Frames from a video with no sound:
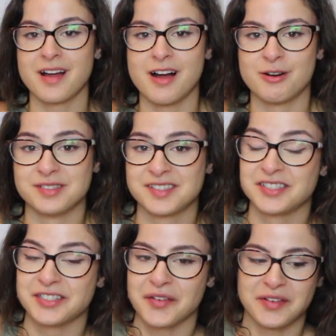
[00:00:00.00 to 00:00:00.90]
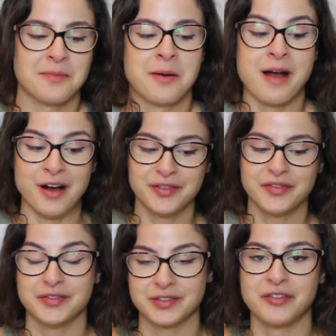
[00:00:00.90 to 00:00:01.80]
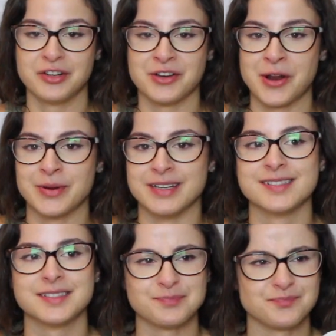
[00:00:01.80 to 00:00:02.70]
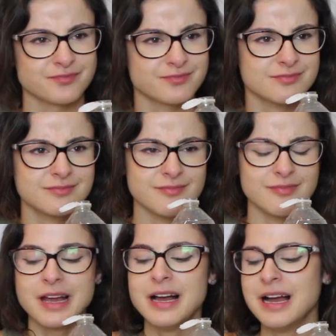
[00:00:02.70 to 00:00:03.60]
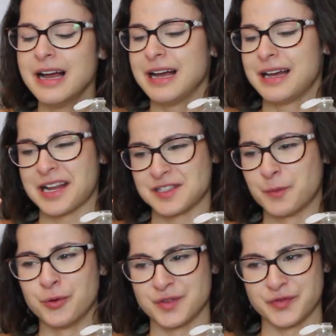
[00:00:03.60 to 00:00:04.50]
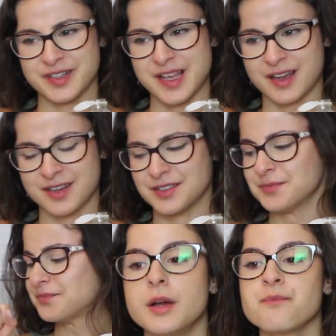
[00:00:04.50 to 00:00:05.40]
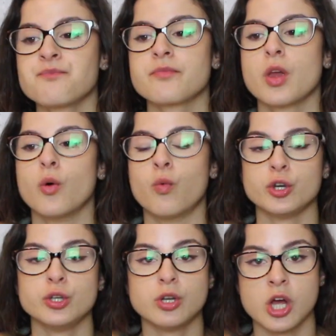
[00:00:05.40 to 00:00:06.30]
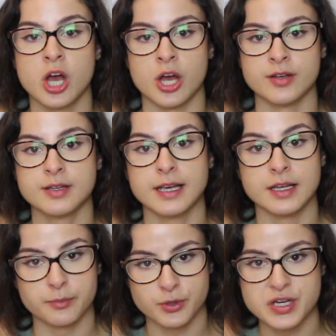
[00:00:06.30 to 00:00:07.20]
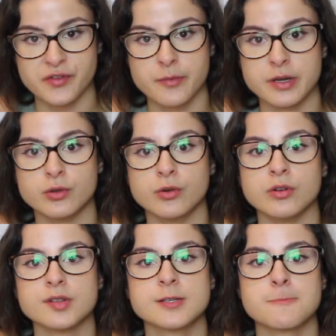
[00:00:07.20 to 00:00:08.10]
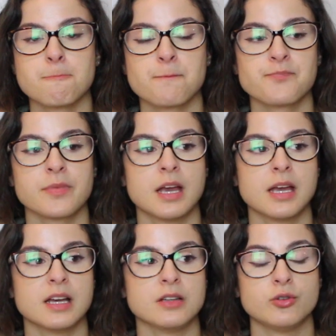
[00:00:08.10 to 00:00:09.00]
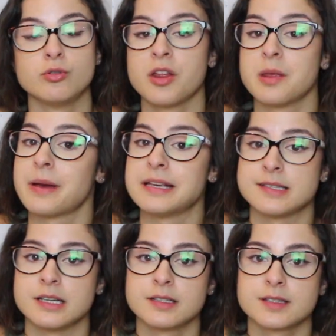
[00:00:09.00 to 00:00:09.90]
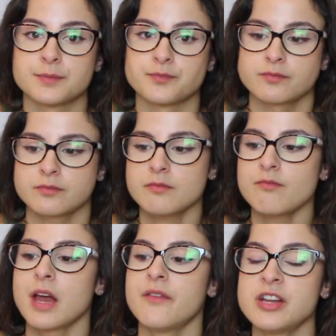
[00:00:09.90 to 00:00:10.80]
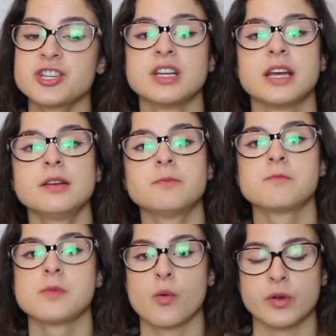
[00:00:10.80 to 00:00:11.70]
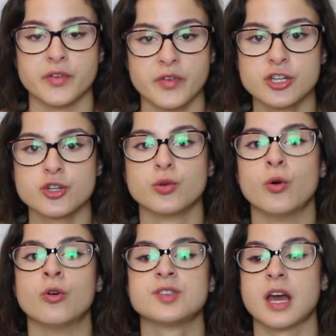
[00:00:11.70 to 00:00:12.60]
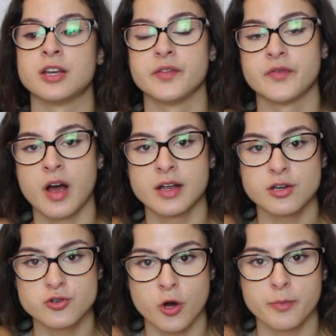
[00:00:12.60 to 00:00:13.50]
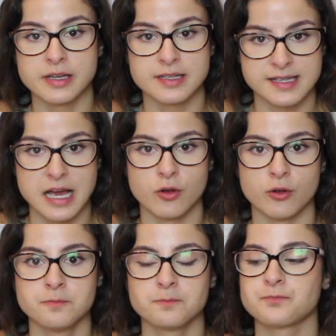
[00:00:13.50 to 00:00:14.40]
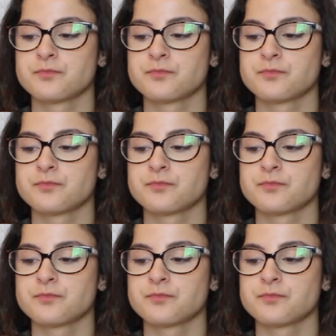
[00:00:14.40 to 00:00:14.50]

I was stuffing my mouth, if you didn't notice, and had to pause for a second. What you learn in a beauty therapy course, you learn the basics. Eventually, when you finish your course and you find a job in a salon,